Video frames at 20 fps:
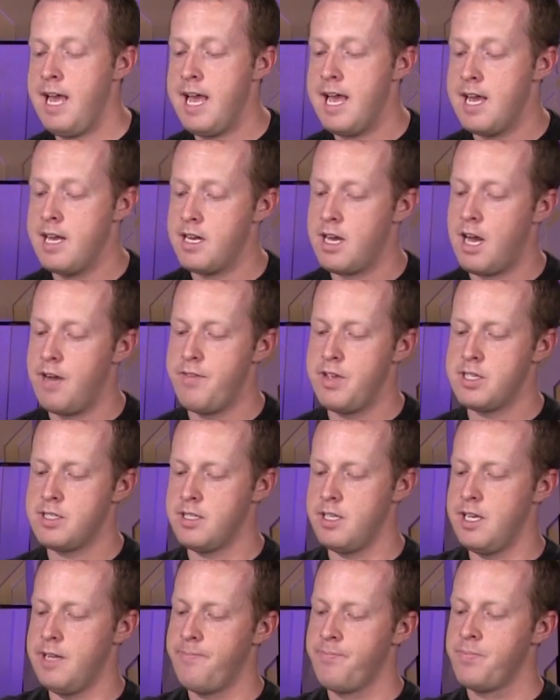And
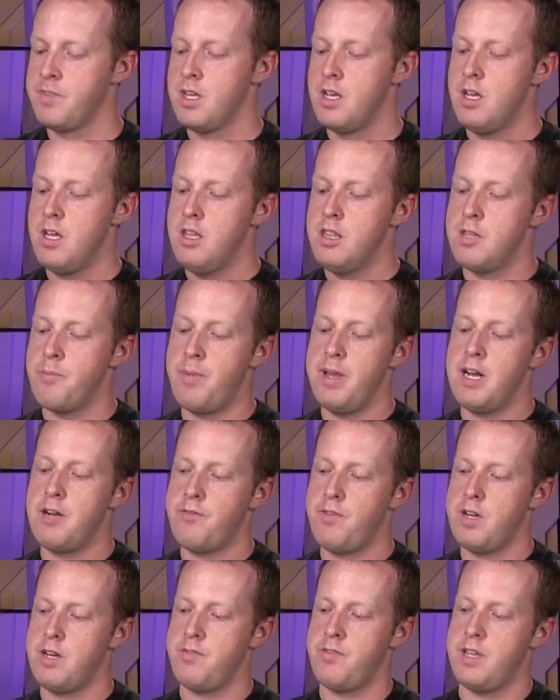obviously, the
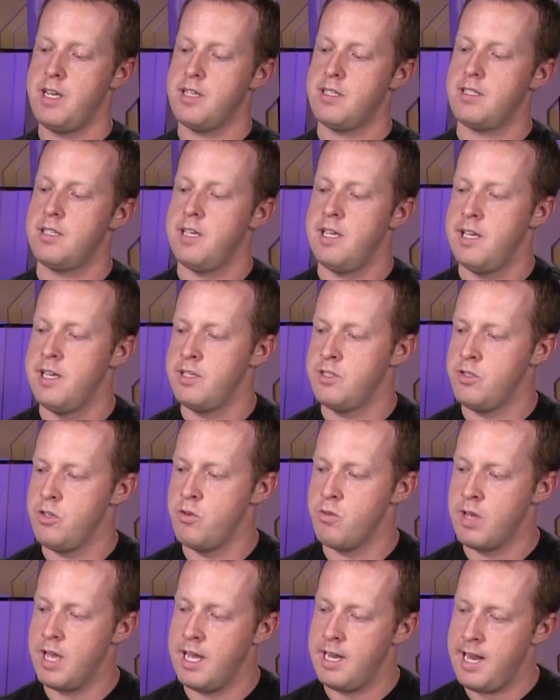benefit of this is
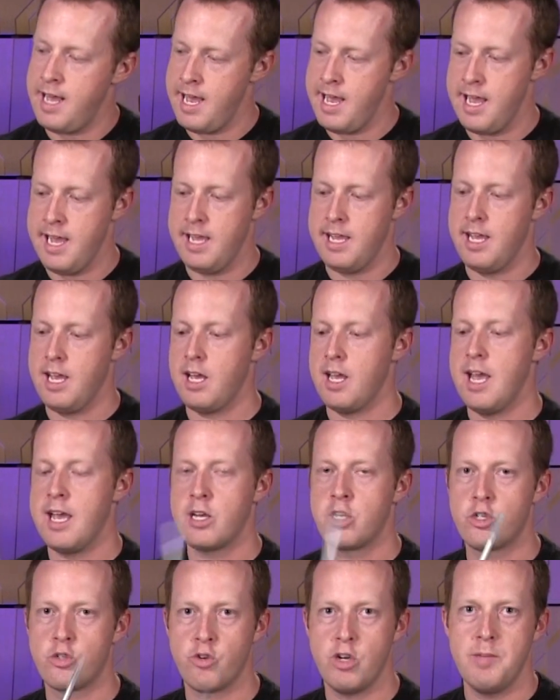you get a
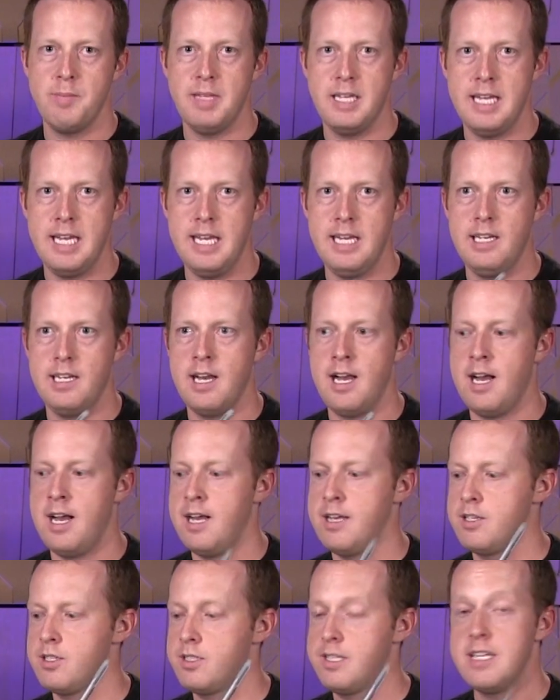extremely
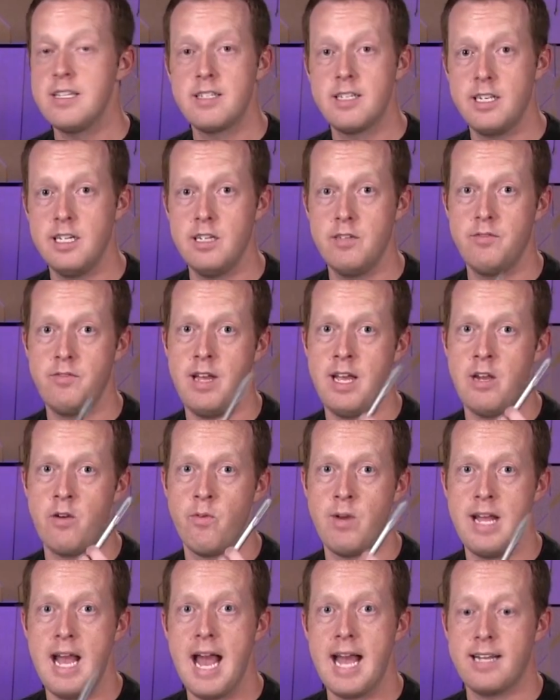uh, sensitive
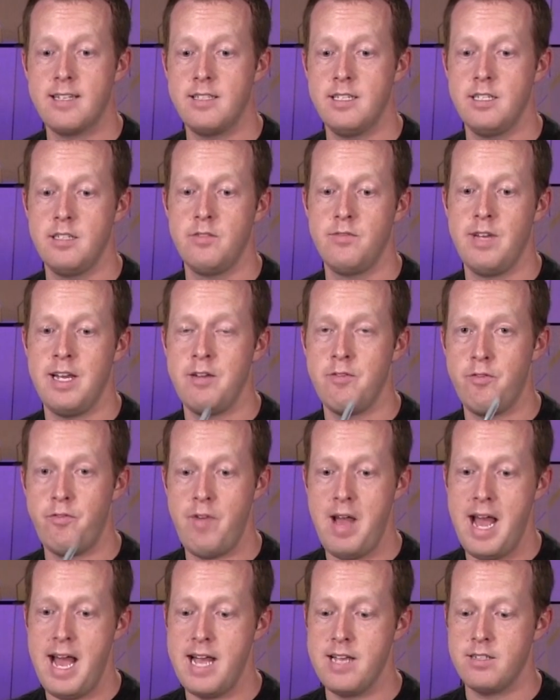and reactive and
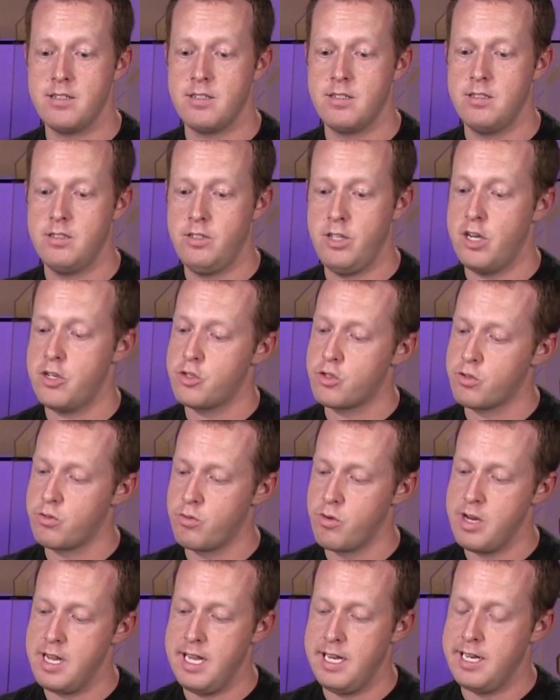fast
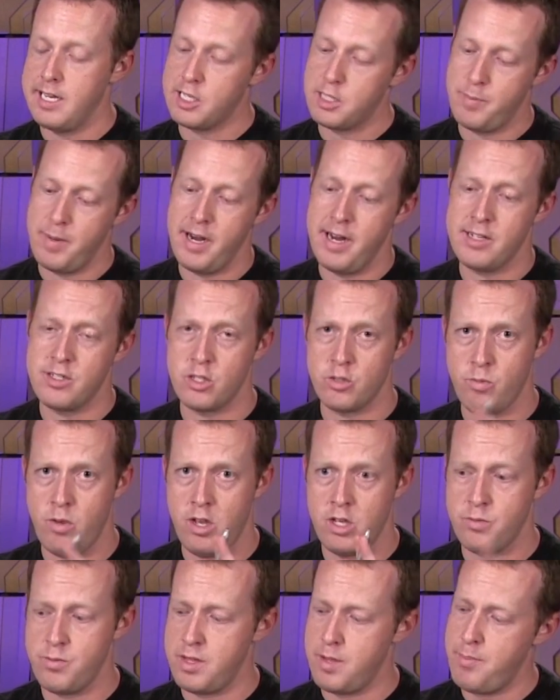touchscreen experience, as
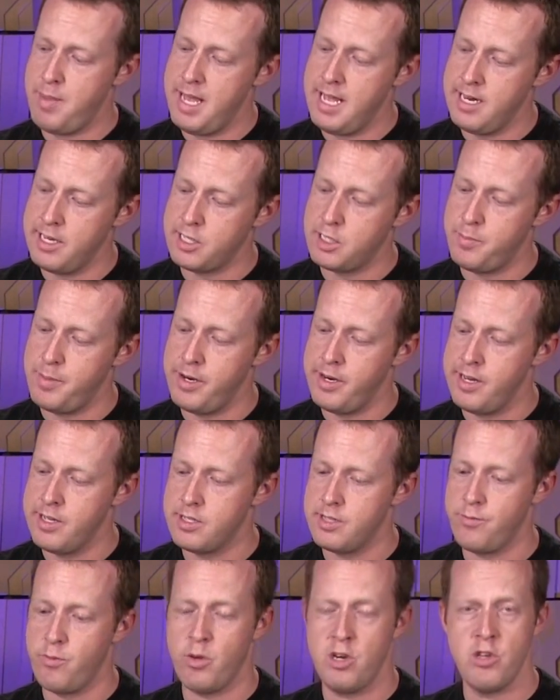well as with a pen
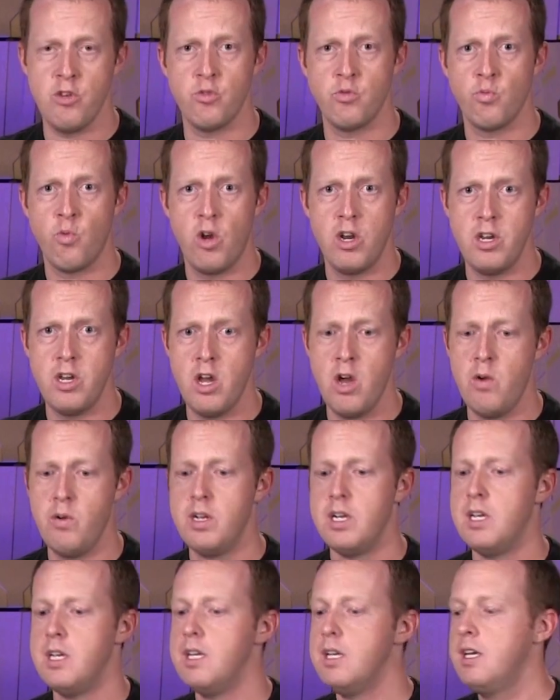experience if you want to use
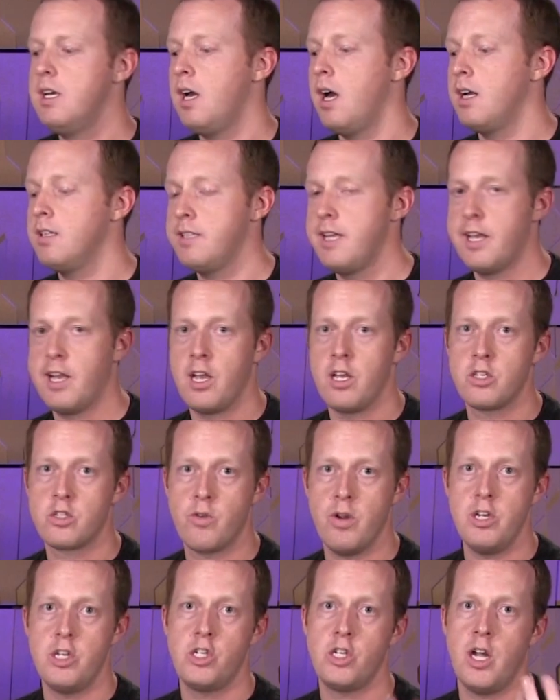OneNote, uh, taking
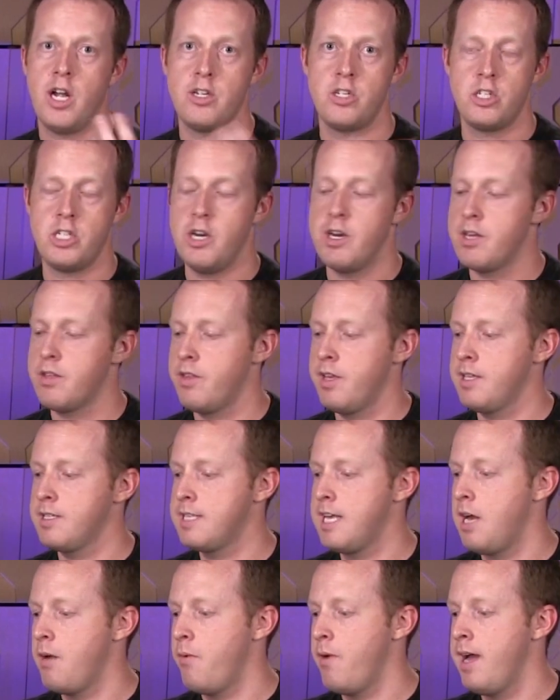screenshots, sharing
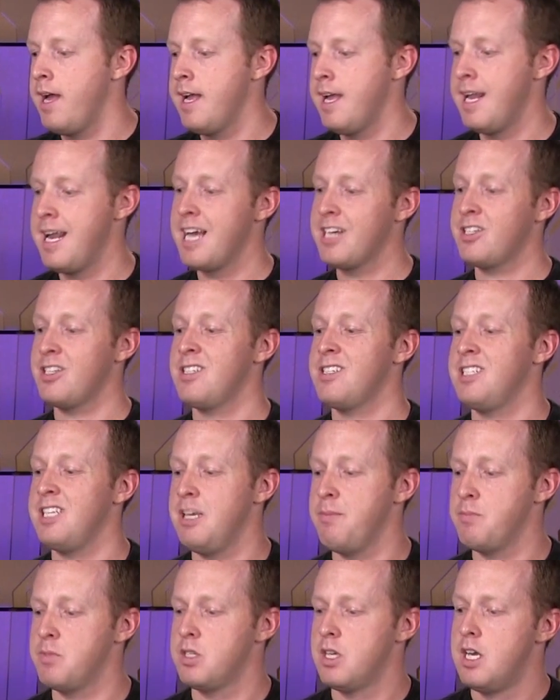things that way. It actually
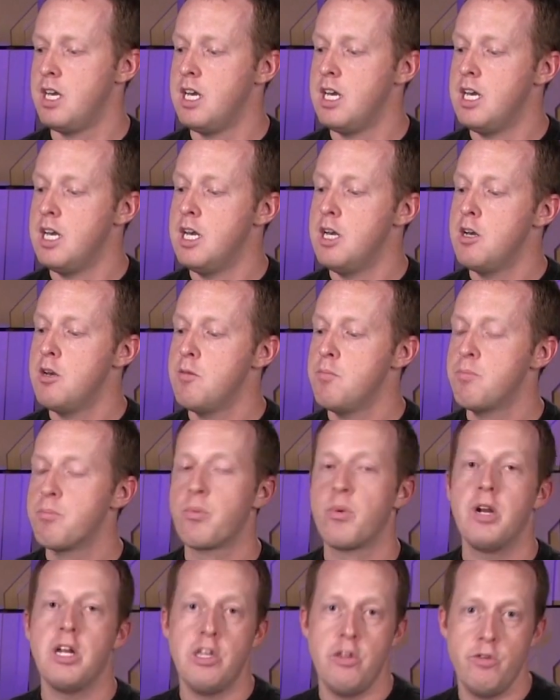seems
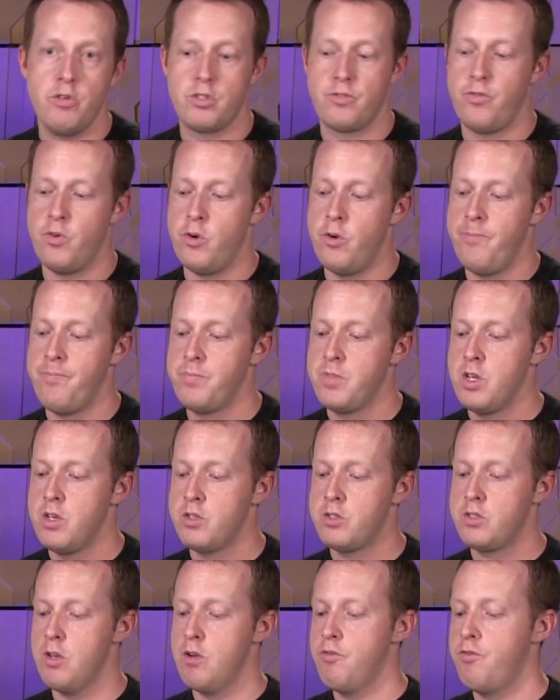pretty useful
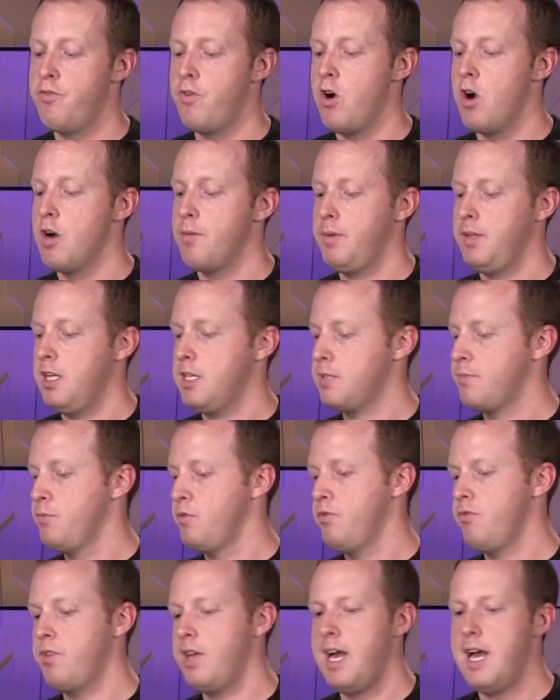so far, but let's
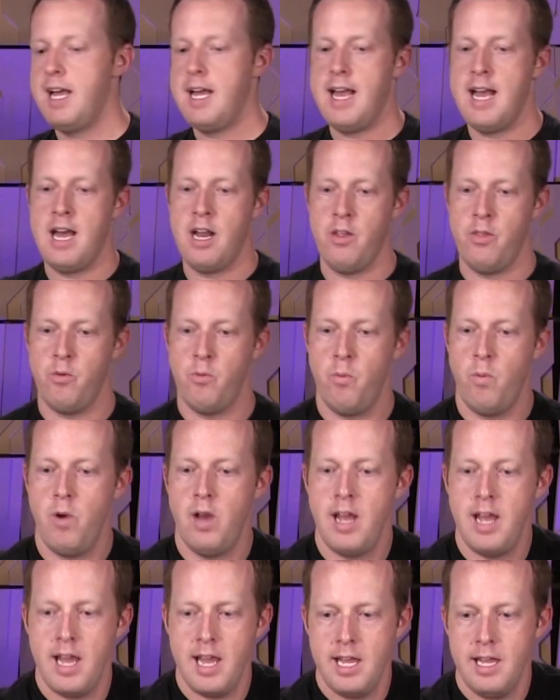move that out of the
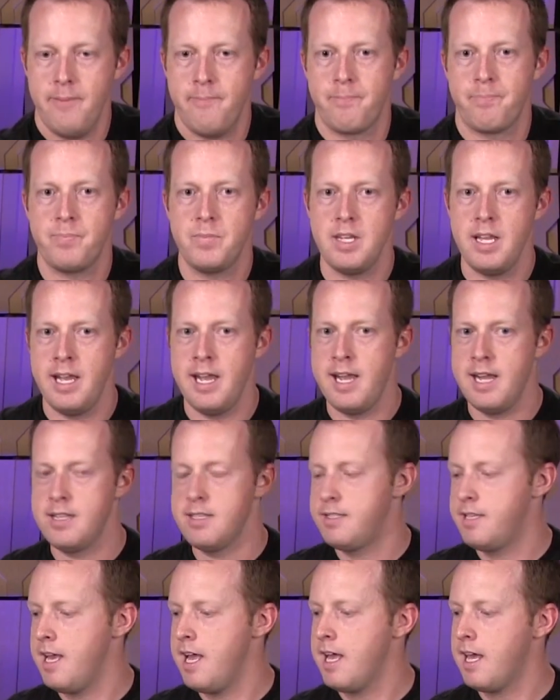way
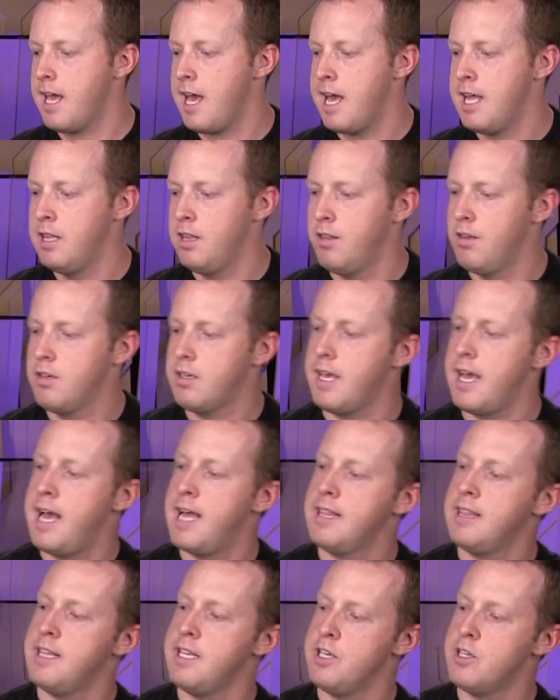and take a look
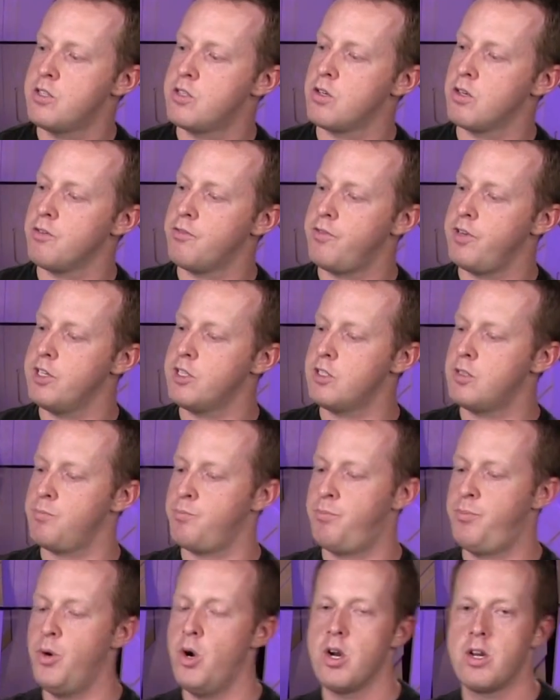at the Surface
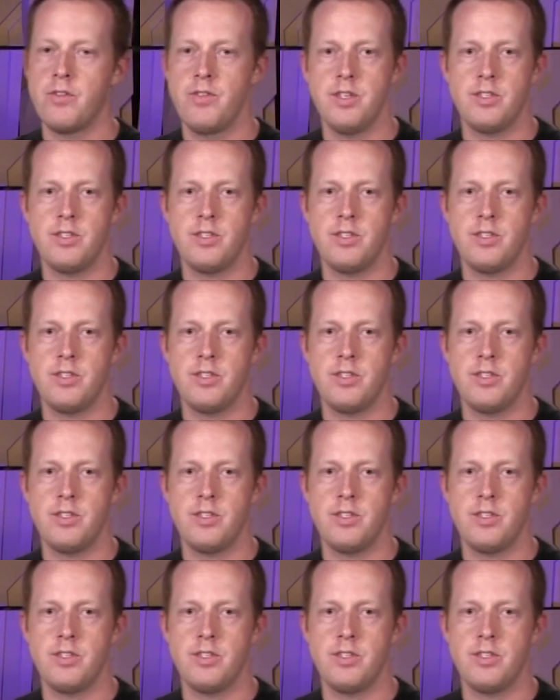Book.